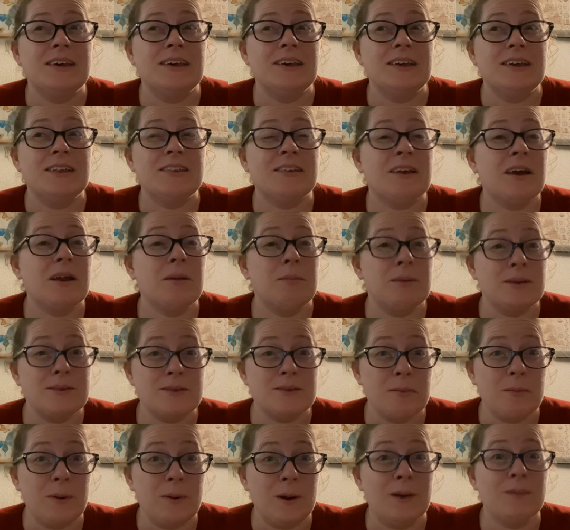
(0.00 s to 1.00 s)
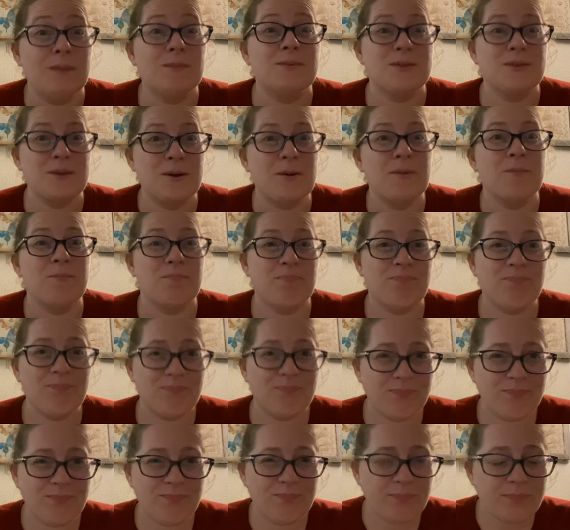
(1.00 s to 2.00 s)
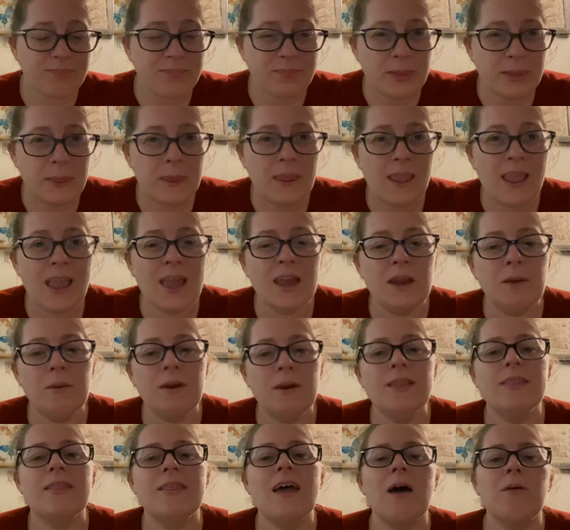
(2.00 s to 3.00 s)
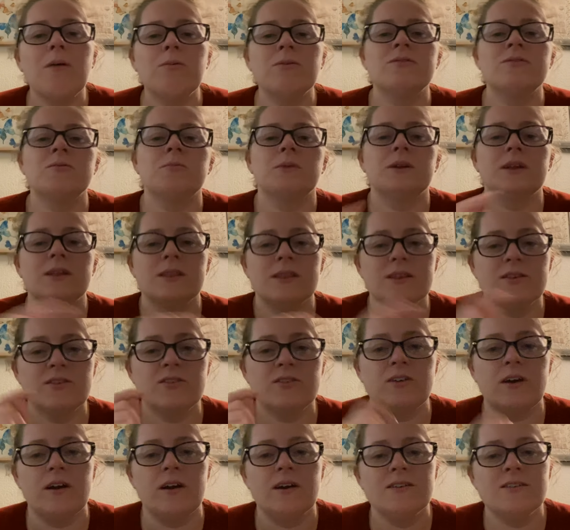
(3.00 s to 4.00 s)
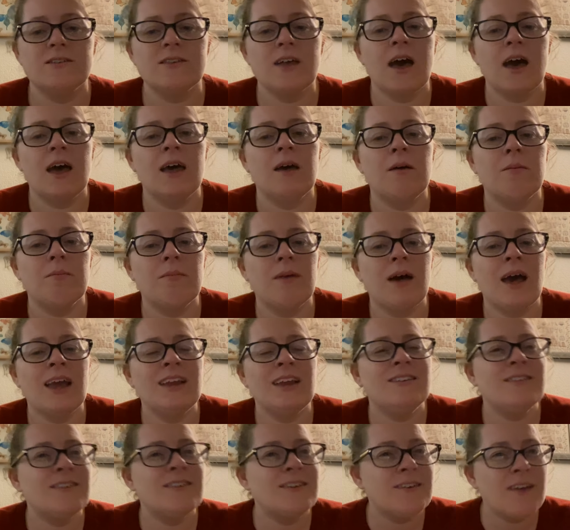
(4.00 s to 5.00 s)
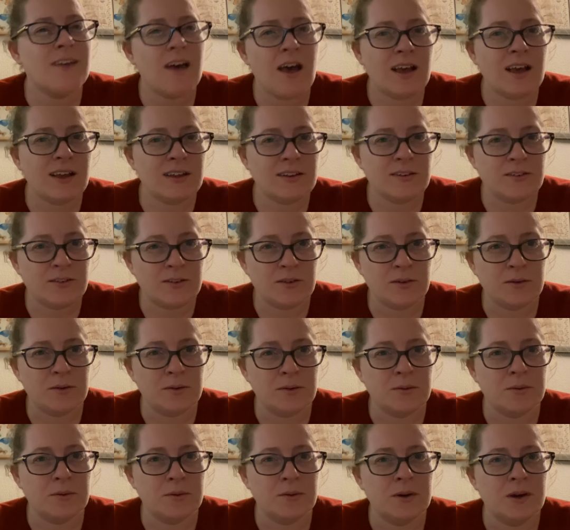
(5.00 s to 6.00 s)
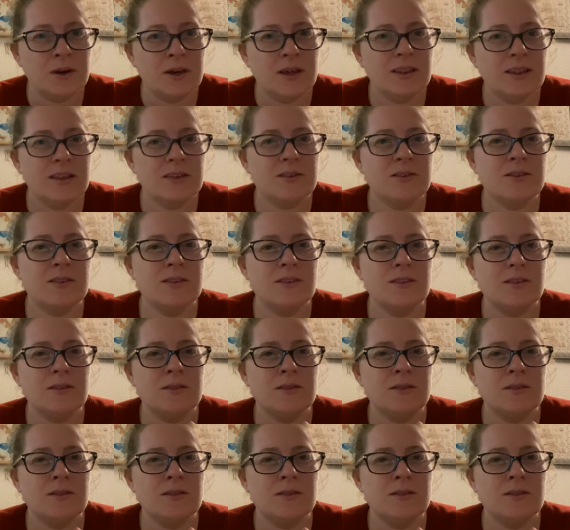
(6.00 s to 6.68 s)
it's got to be somewhere. So anyway, that was one of the starts. I did not do this.